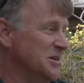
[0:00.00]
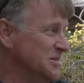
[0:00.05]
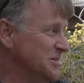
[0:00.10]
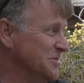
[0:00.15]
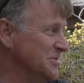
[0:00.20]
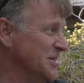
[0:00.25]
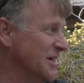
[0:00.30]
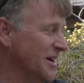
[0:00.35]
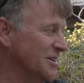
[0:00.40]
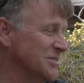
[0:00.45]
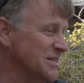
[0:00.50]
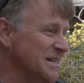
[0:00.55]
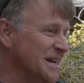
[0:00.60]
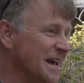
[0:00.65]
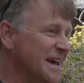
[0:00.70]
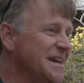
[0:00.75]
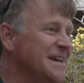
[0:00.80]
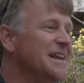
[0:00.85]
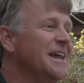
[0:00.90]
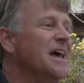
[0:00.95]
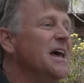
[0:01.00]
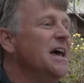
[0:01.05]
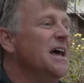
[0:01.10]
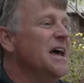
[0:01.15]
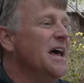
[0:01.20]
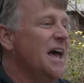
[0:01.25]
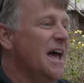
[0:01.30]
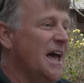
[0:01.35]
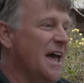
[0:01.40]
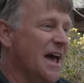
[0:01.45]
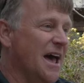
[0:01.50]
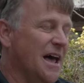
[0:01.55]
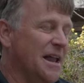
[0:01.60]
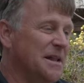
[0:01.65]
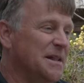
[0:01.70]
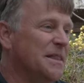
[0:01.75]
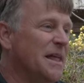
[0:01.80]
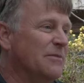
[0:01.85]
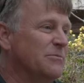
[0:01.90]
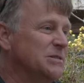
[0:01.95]
in 2008. Yeah.
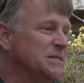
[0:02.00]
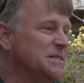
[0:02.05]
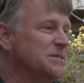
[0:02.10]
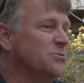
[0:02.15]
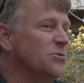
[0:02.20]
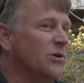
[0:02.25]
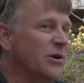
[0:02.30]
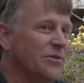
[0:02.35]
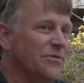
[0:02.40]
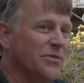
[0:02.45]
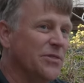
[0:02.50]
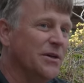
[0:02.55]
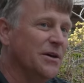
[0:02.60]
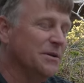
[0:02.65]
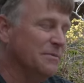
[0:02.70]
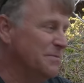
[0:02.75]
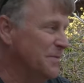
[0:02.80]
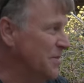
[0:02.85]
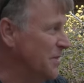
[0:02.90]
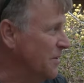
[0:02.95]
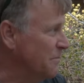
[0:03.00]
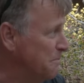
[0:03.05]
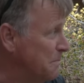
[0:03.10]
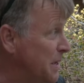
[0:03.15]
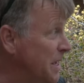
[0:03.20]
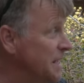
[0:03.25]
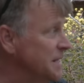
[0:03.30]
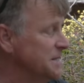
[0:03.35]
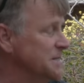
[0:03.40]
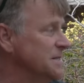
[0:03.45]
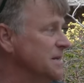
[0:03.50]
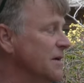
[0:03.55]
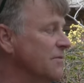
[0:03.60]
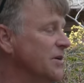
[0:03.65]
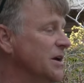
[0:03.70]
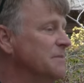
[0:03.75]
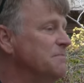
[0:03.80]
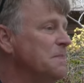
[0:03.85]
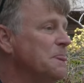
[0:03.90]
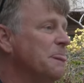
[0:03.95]
And that was sort of the, the pits
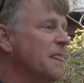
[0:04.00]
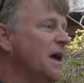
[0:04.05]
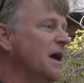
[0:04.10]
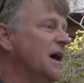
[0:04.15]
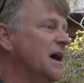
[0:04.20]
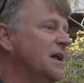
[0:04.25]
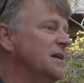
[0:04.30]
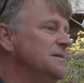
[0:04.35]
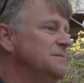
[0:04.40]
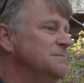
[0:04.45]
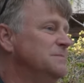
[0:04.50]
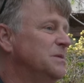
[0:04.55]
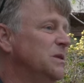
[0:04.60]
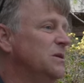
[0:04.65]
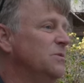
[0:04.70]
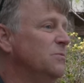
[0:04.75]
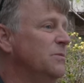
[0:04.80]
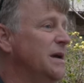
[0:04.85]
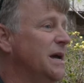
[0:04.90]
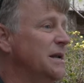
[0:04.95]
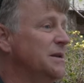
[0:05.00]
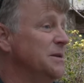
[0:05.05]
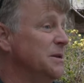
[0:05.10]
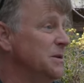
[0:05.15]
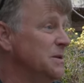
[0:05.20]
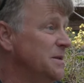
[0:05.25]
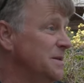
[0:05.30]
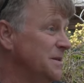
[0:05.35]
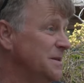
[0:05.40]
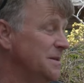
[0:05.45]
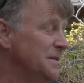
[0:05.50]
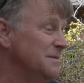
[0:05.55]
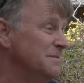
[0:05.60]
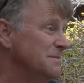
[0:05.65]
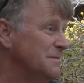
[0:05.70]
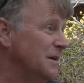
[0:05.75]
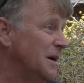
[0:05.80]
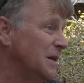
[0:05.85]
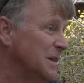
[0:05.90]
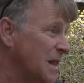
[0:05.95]
of it. Mm-hmm. And we had
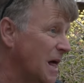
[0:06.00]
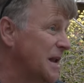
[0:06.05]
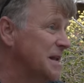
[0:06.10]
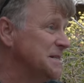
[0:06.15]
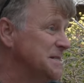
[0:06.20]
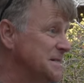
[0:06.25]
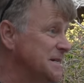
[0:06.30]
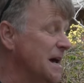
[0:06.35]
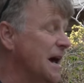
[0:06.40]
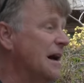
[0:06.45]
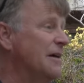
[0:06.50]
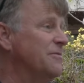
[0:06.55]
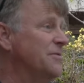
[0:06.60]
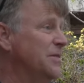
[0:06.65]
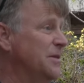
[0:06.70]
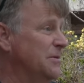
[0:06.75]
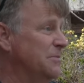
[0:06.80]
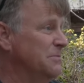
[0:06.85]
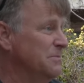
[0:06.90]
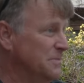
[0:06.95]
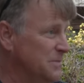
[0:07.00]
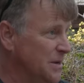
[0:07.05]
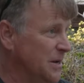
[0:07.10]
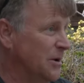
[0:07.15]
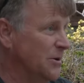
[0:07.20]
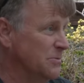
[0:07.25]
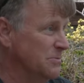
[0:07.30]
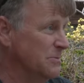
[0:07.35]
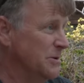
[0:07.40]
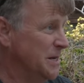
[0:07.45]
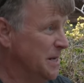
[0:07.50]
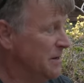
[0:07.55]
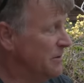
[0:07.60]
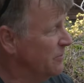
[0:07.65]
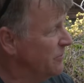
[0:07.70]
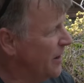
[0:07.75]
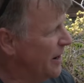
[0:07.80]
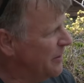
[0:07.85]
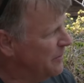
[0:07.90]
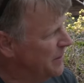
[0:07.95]
a lot of staff that you know we
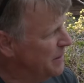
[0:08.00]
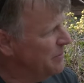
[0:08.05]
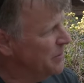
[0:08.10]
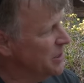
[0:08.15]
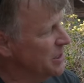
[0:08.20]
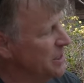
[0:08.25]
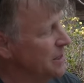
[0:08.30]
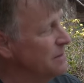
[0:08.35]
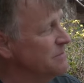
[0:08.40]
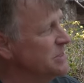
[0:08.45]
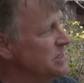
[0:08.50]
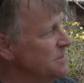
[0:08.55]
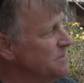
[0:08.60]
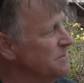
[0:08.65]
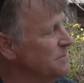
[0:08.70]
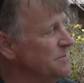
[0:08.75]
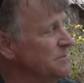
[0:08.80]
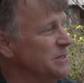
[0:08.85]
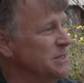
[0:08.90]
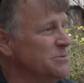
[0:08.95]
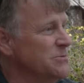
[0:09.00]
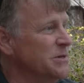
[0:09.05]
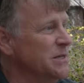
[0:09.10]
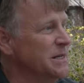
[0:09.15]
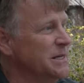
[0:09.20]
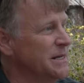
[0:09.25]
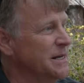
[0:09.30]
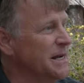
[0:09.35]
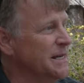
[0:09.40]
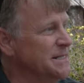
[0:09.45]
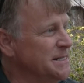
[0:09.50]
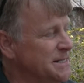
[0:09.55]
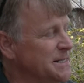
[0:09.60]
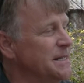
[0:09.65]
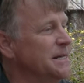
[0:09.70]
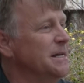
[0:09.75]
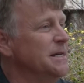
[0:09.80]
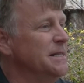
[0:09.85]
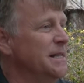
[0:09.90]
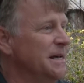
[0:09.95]
didn't fire people at Clemson was really a
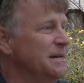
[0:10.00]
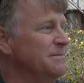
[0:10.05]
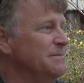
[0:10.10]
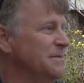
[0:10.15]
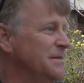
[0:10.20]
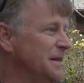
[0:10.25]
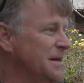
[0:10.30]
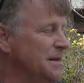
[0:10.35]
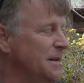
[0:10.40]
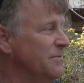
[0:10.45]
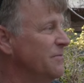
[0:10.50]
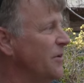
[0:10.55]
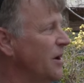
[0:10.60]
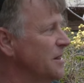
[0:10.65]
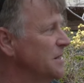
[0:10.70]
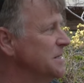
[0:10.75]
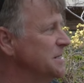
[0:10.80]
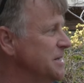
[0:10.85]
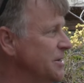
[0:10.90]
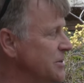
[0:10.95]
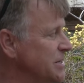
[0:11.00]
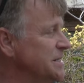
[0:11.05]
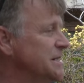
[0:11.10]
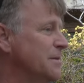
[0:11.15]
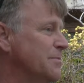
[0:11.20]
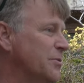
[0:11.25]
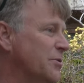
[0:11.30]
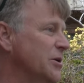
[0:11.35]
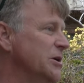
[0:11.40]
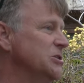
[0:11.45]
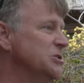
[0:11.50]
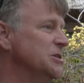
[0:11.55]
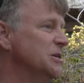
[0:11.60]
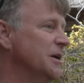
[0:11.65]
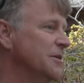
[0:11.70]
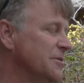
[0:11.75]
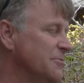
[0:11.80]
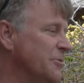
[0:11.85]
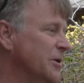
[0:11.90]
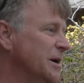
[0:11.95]
nice thing. They they did voluntary
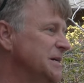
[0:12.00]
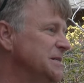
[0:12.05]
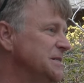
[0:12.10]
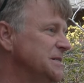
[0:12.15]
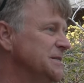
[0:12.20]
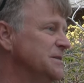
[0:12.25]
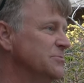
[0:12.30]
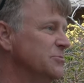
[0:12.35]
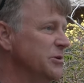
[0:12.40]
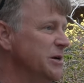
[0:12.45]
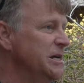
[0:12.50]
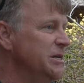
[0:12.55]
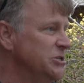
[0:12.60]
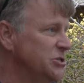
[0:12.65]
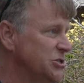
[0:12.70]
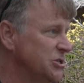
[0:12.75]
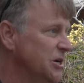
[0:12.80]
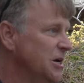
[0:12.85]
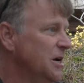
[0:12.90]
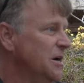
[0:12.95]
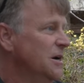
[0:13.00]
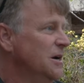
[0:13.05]
separation, other ways to reach